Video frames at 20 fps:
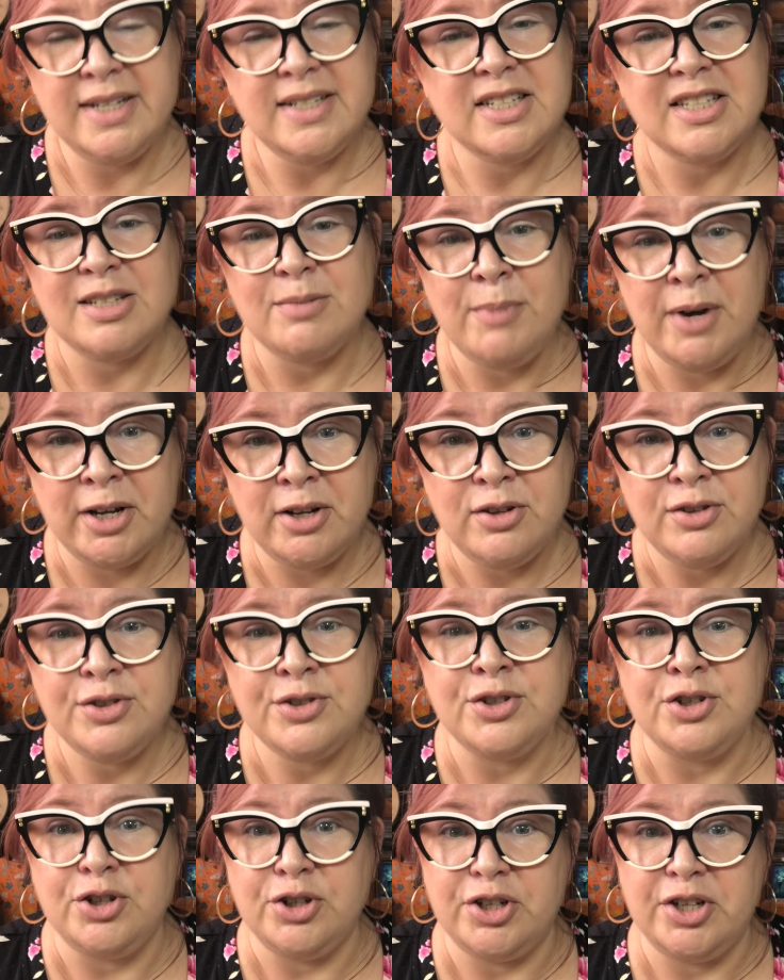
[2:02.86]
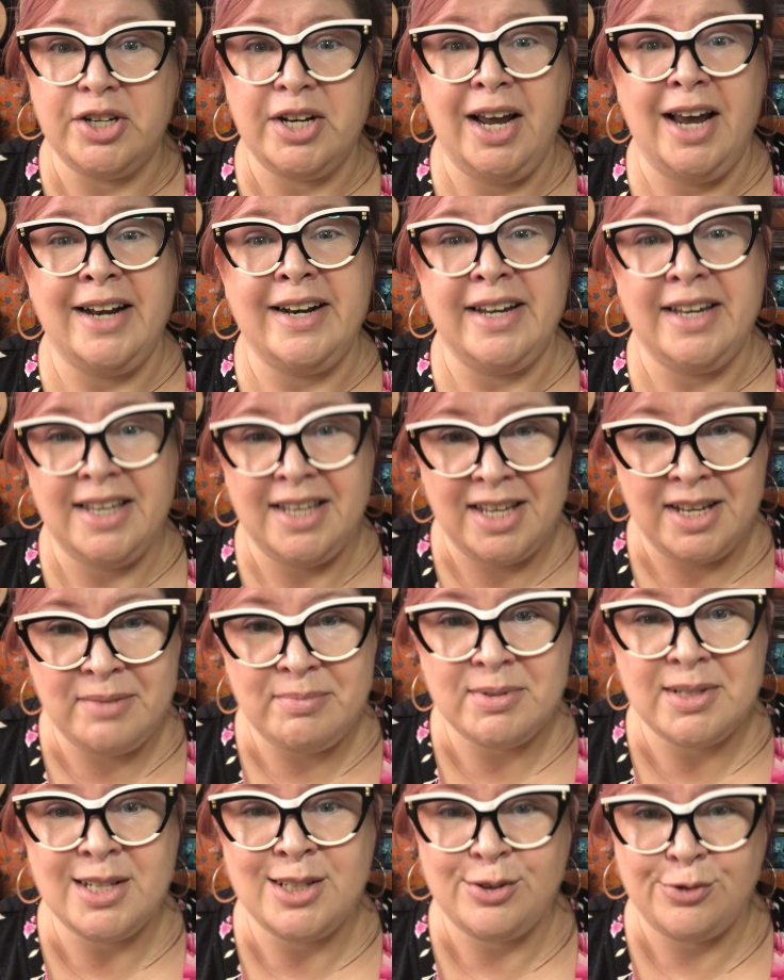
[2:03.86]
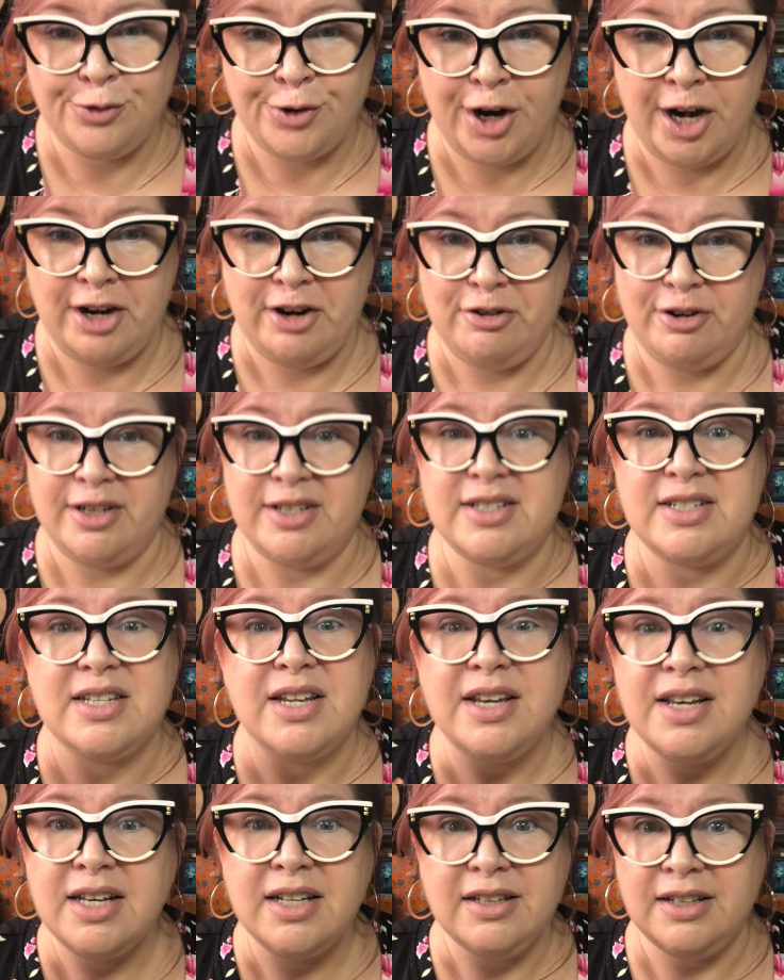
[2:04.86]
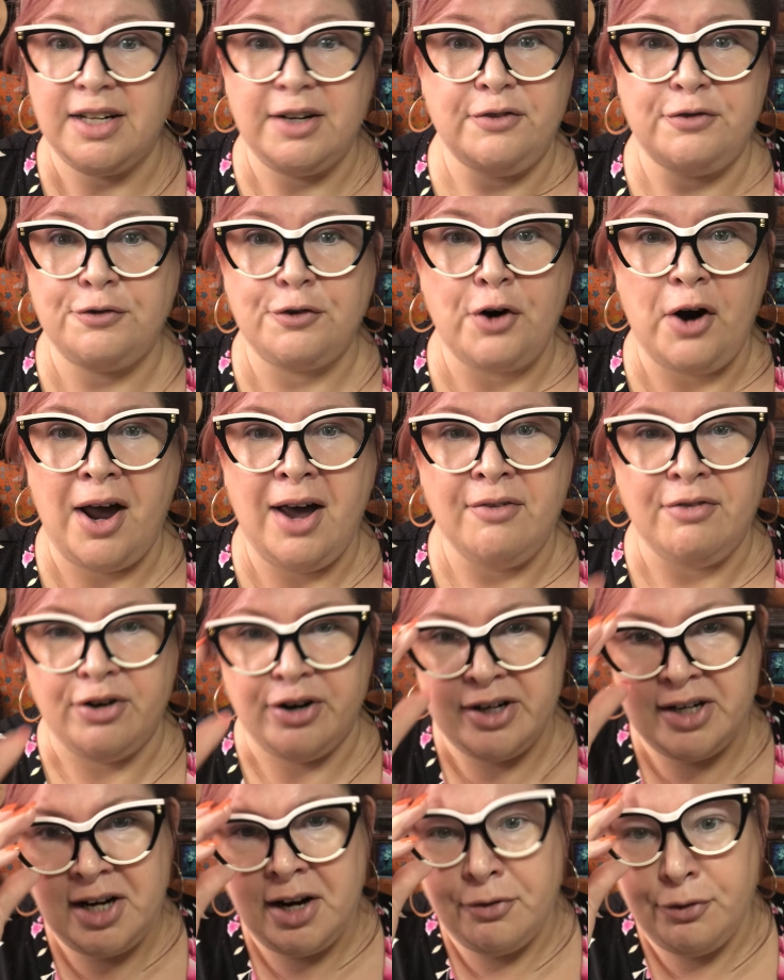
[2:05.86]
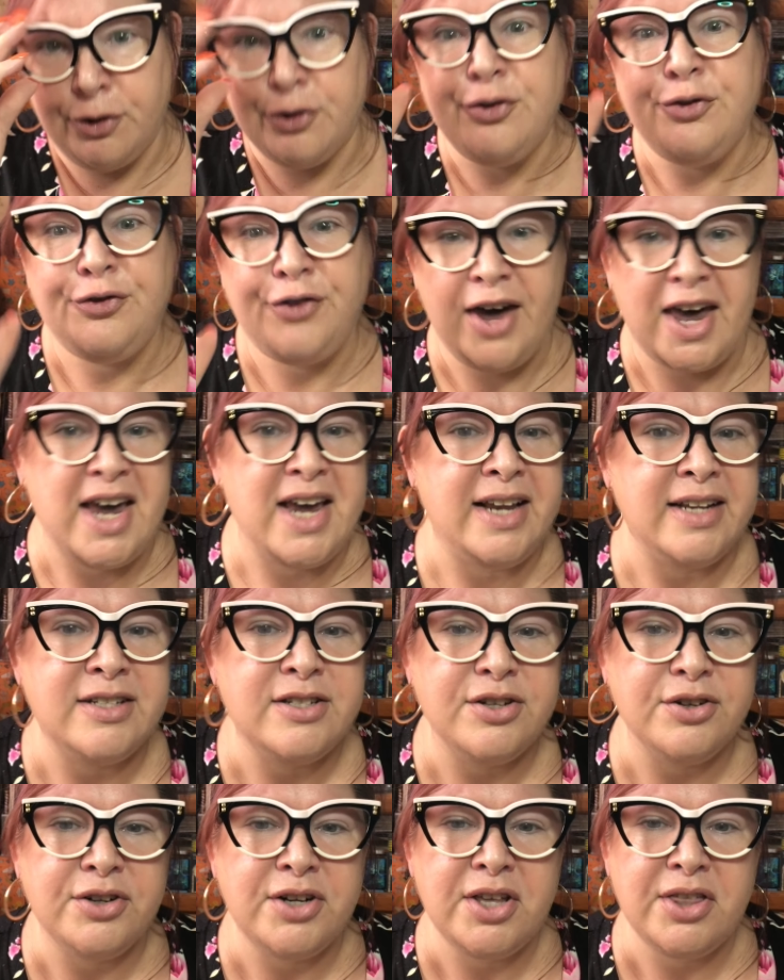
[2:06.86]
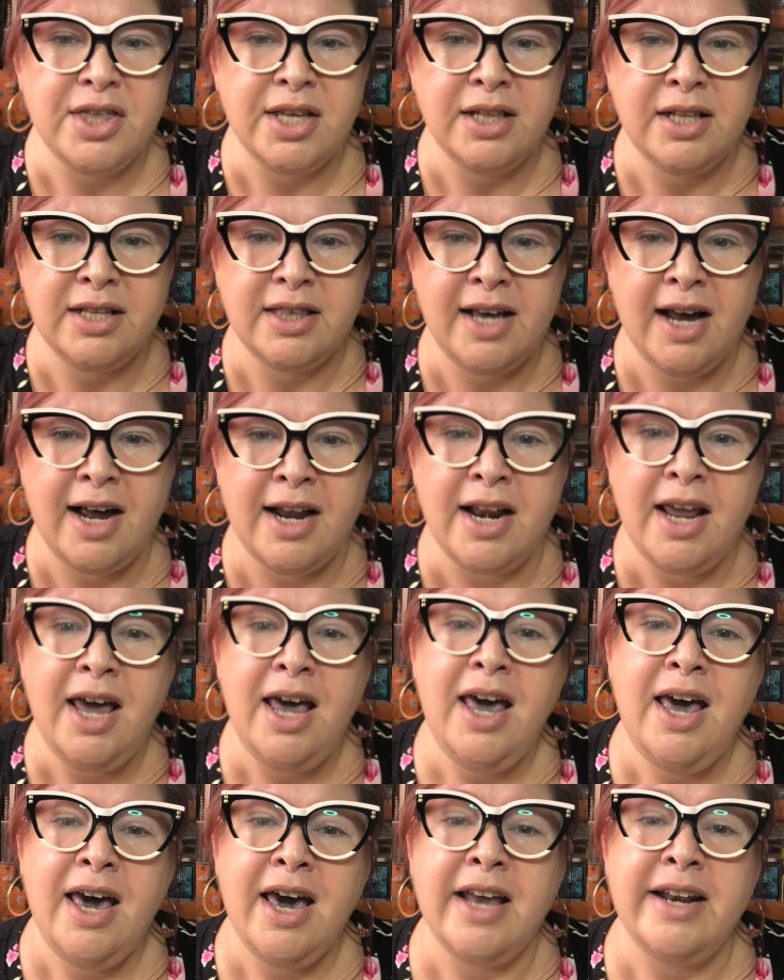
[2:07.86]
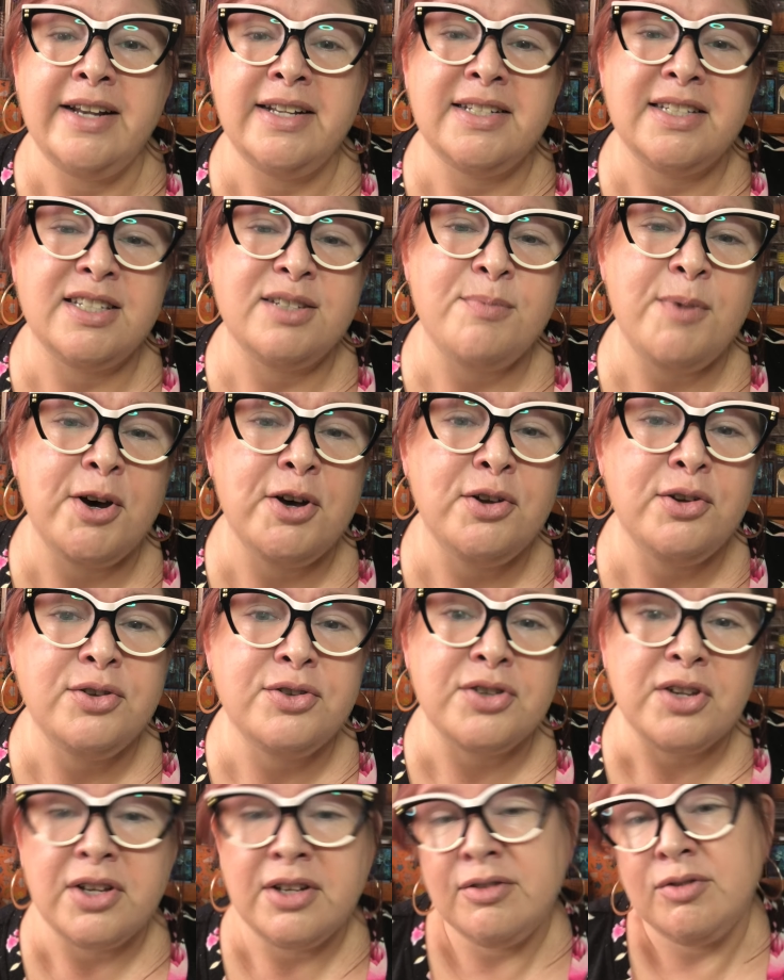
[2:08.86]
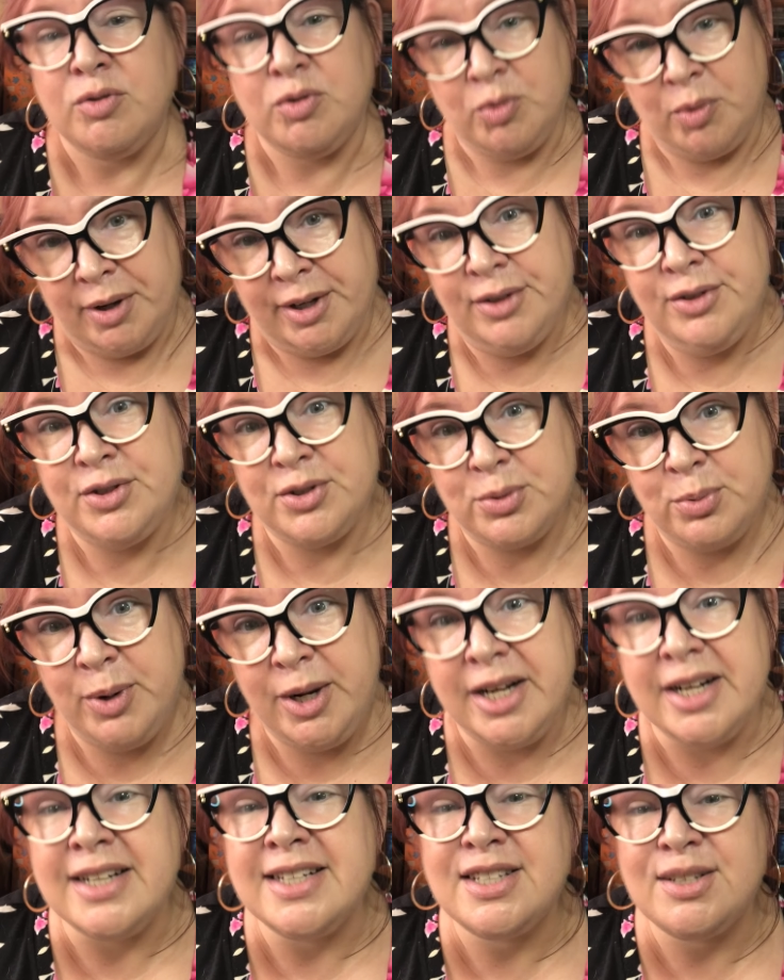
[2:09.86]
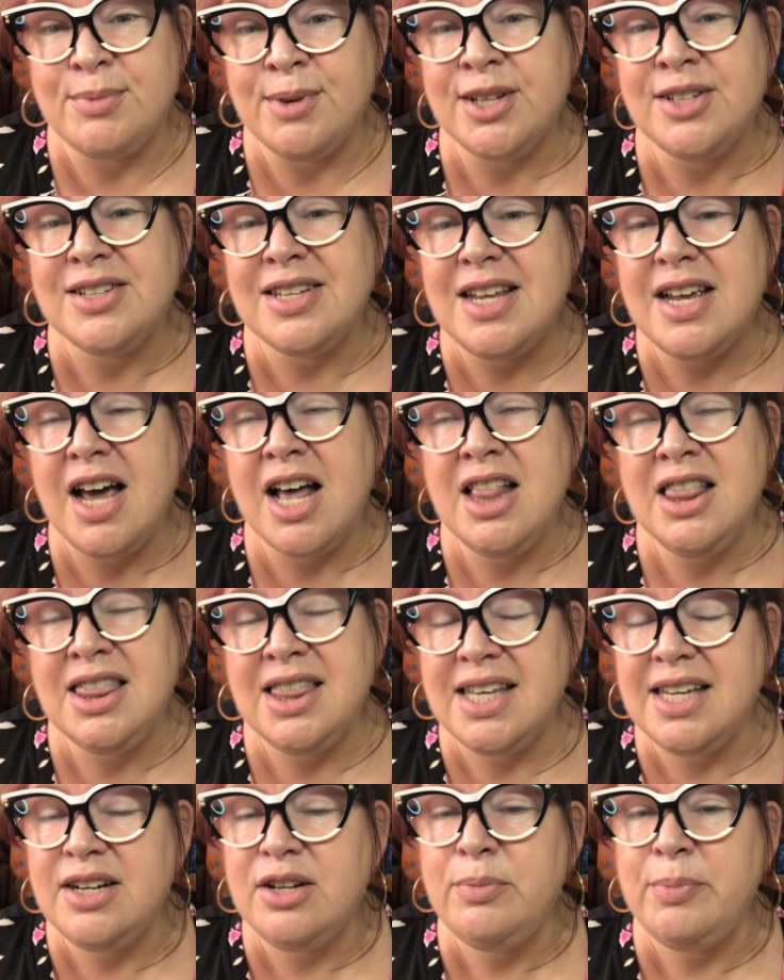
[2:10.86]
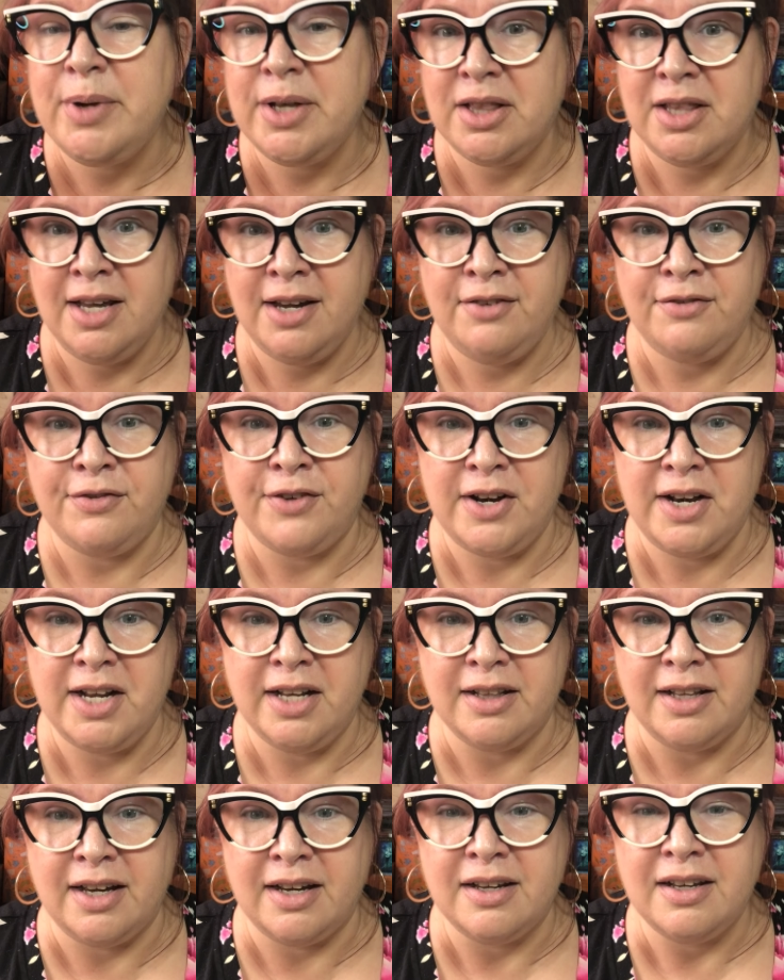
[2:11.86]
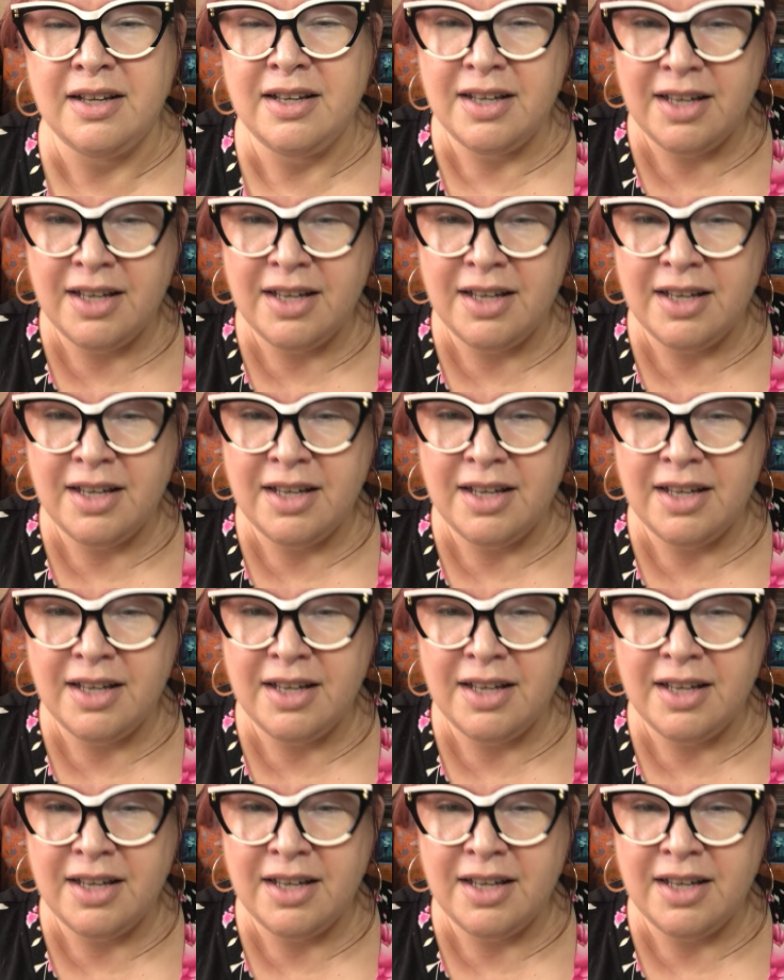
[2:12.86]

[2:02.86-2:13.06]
it smells good and it keeps its fragrance like forever. It never fades or anything like that. And it smells, well, sweet. It smells a little bit like vanilla,